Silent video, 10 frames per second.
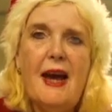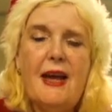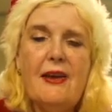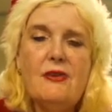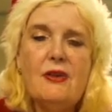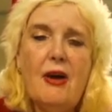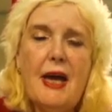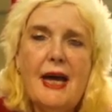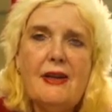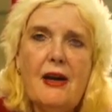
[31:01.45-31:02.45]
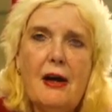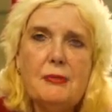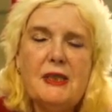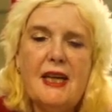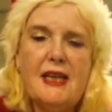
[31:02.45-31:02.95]
and I had it
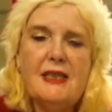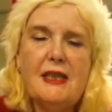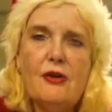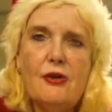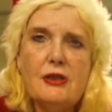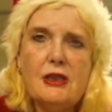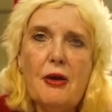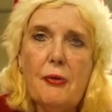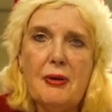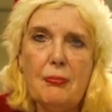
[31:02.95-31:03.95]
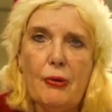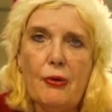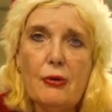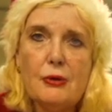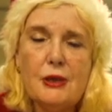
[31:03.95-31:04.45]
upstairs in her sewing
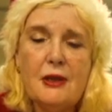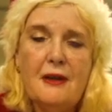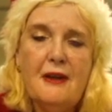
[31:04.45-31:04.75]
box,